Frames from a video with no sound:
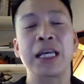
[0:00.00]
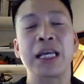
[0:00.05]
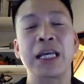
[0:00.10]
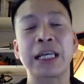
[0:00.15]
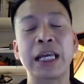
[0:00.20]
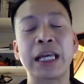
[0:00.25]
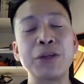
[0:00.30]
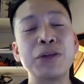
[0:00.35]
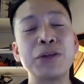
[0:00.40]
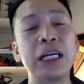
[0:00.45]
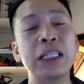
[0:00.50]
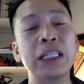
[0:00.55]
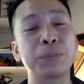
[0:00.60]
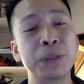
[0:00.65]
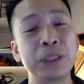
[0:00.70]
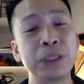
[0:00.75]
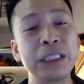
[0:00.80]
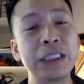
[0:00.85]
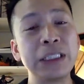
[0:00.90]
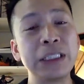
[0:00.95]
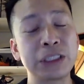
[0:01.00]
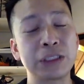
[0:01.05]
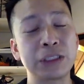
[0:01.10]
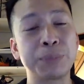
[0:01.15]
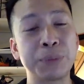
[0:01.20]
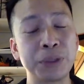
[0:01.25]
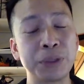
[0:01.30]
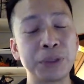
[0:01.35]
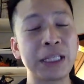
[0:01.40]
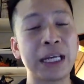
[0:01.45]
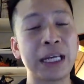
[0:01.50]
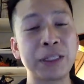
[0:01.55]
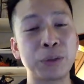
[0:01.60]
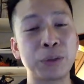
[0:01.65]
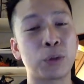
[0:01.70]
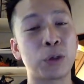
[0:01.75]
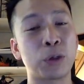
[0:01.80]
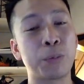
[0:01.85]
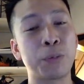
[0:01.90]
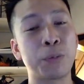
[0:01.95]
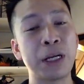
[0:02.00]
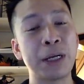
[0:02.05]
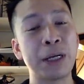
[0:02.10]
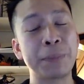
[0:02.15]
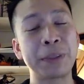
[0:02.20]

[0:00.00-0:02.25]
Can you guys please just build that and incorporate it?